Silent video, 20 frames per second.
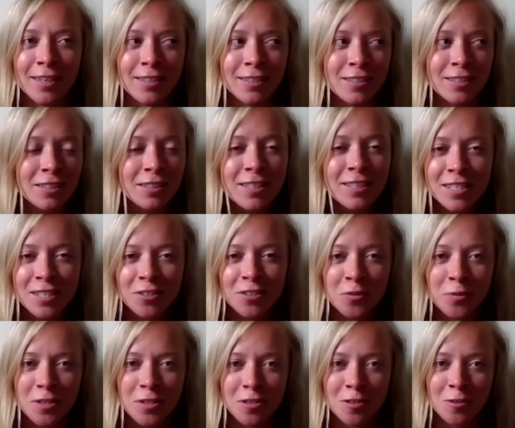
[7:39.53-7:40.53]
to listen to
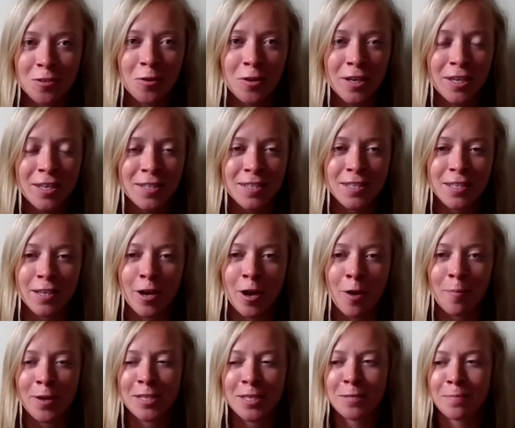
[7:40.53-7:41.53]
his stories,
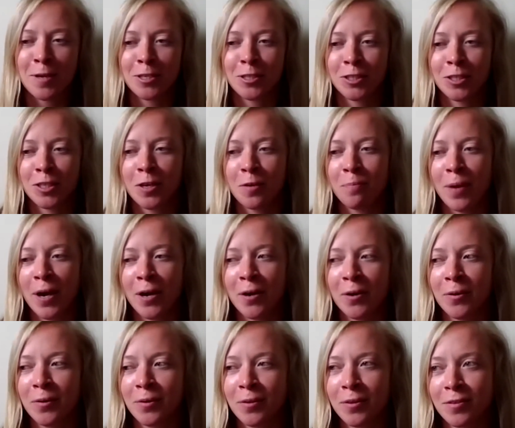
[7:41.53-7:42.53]
um, especially
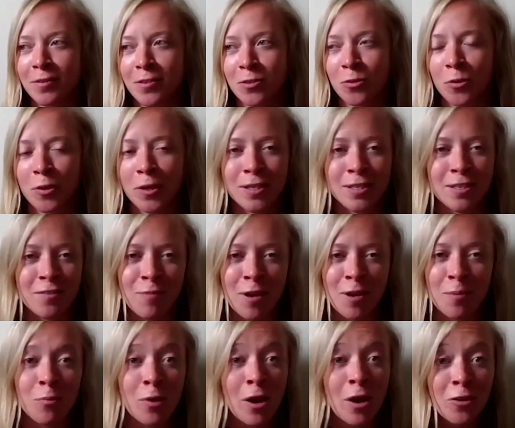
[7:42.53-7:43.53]
about stories of my
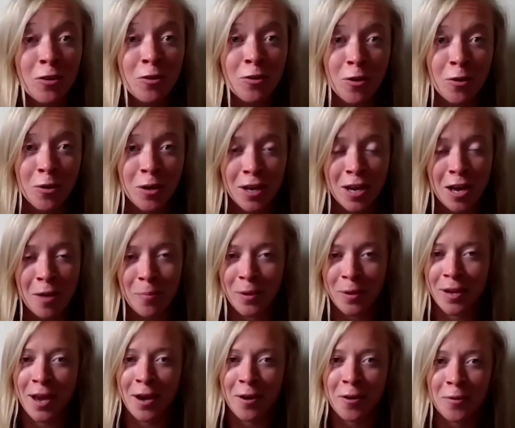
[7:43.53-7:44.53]
brother growing up and
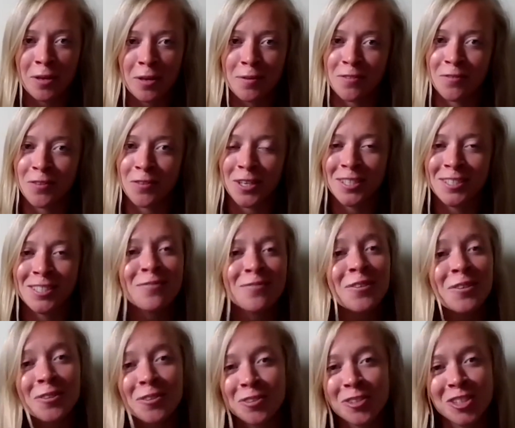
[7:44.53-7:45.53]
how he was a very
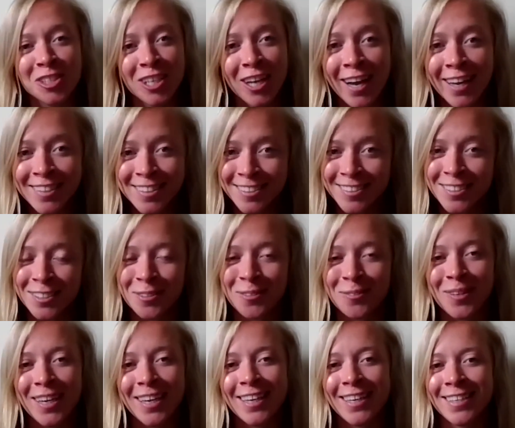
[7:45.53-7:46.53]
difficult child to
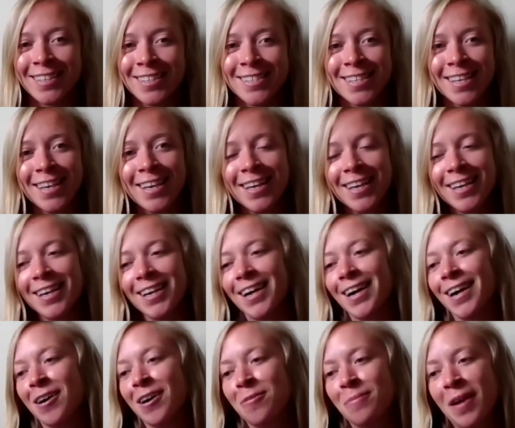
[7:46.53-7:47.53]
raise.
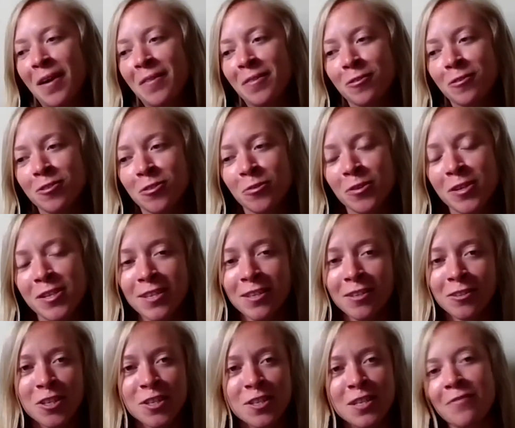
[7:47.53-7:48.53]
Um, and there are stories that I'll
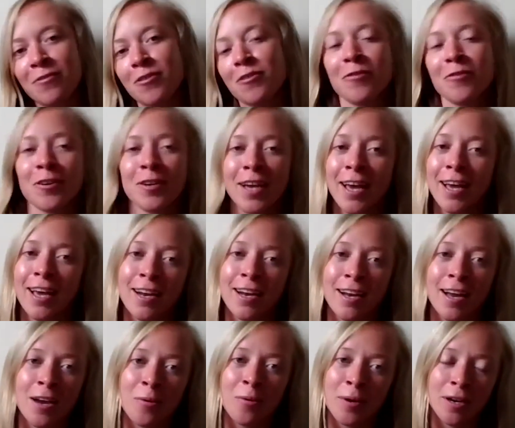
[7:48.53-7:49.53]
just never forget, and
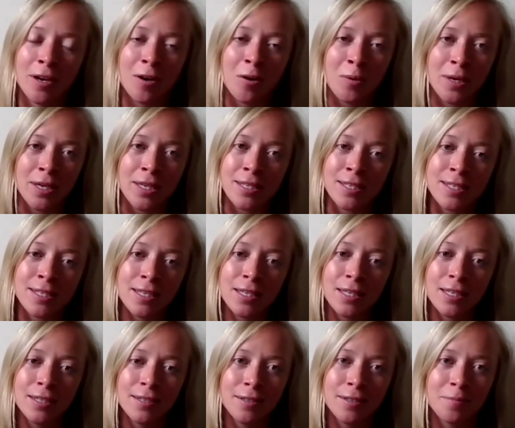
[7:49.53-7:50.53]
I want to always
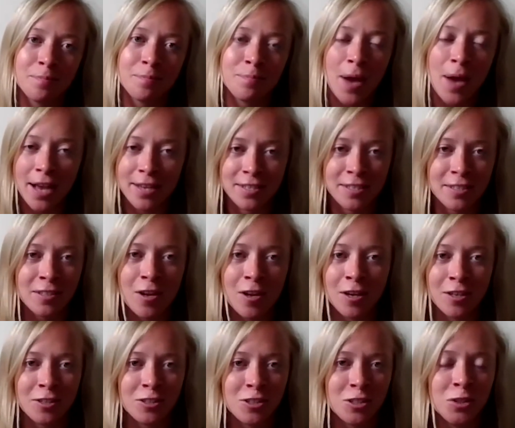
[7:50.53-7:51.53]
pass
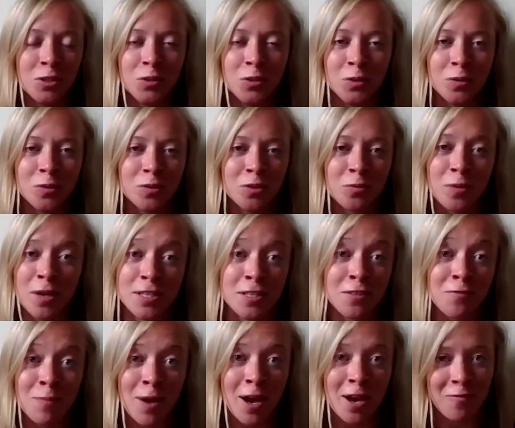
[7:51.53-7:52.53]
along to the rest
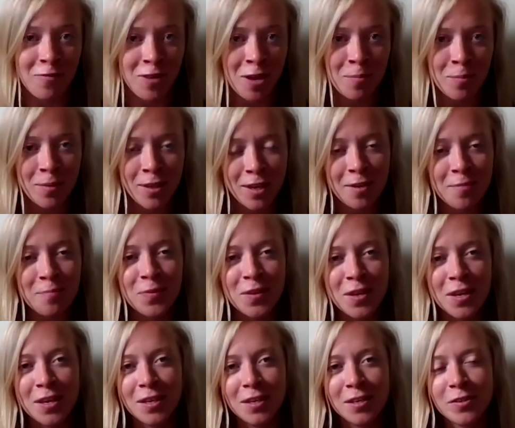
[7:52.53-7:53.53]
of my family.
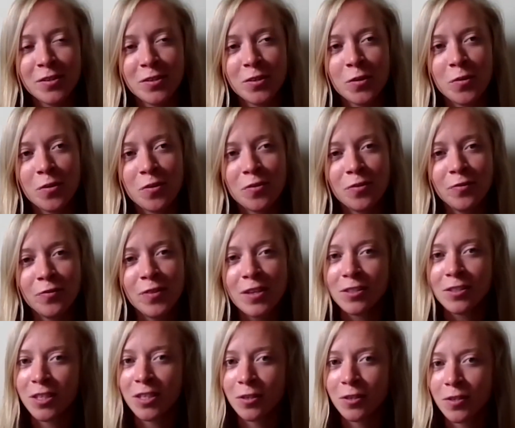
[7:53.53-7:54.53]
So
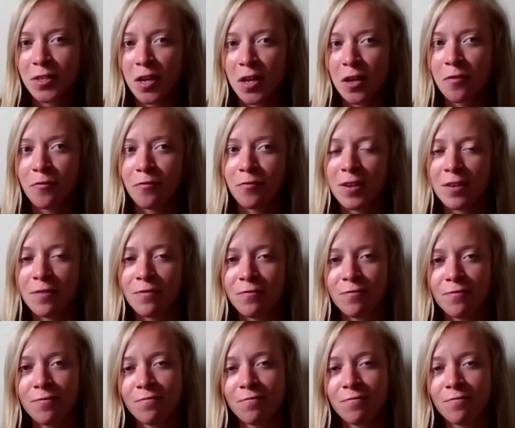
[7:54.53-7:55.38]
think to yourself if